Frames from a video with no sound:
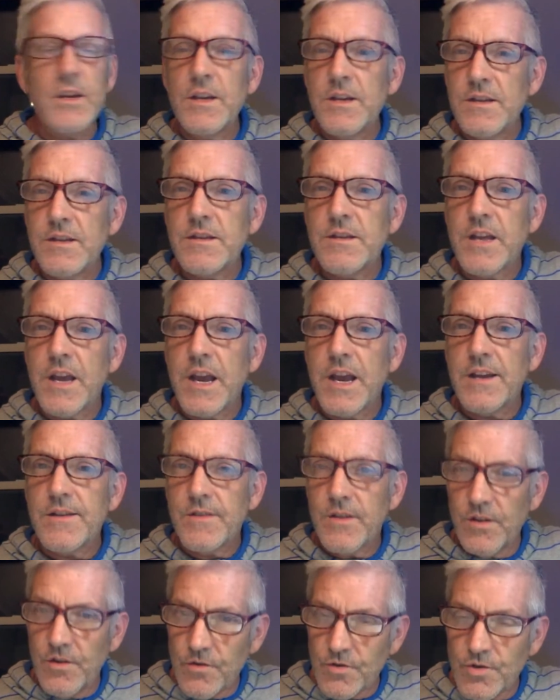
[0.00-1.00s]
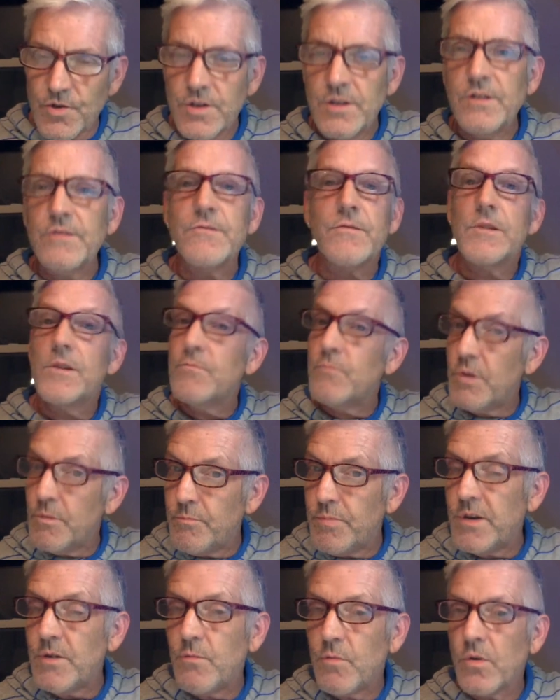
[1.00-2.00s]
is that your children would
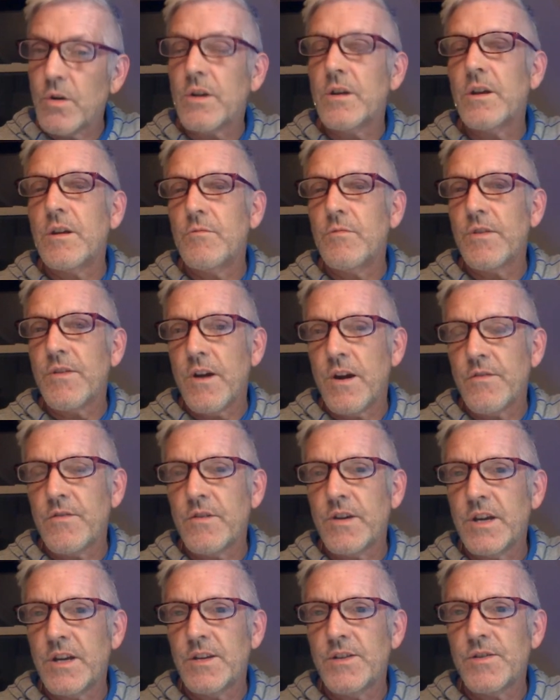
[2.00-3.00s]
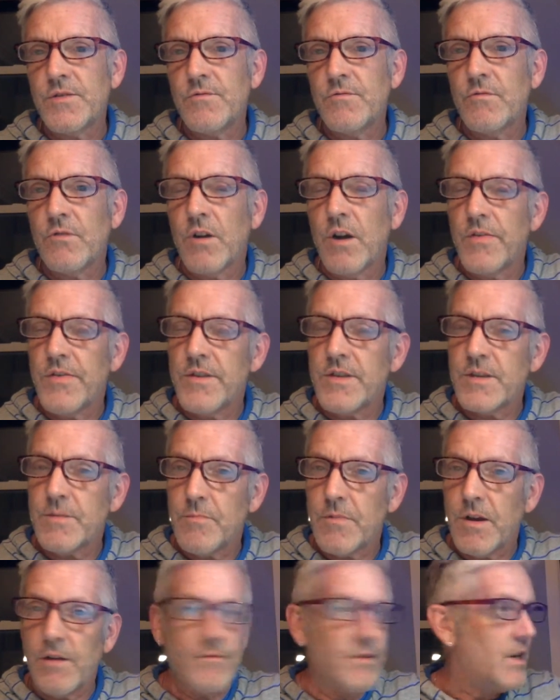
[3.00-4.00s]
be working with other kids who are on this,
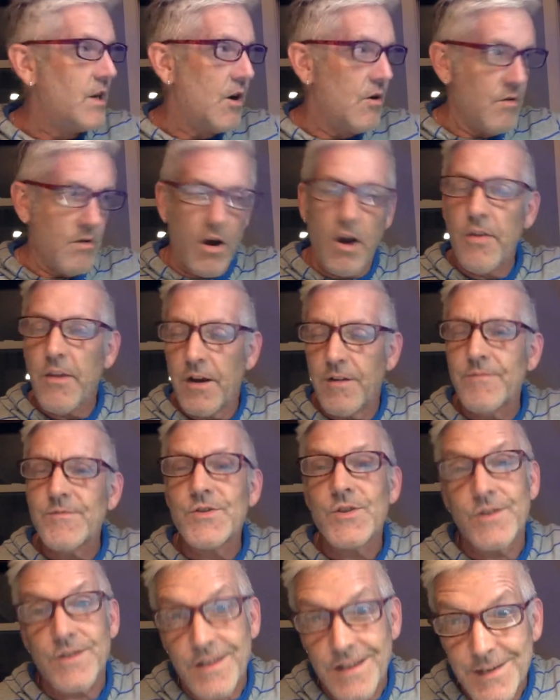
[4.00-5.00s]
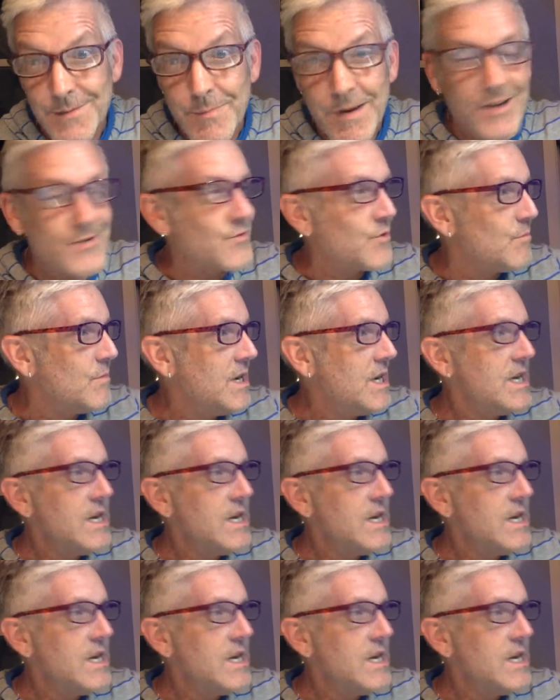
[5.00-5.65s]
start to say spectrum,